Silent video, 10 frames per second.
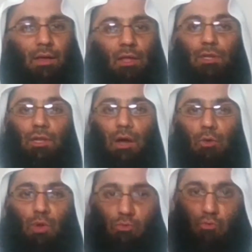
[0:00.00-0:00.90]

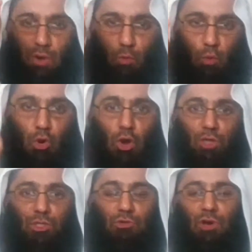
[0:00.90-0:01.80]
Allah will
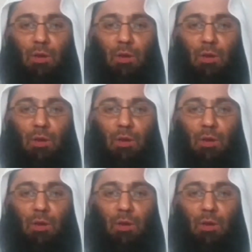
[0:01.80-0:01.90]
reward you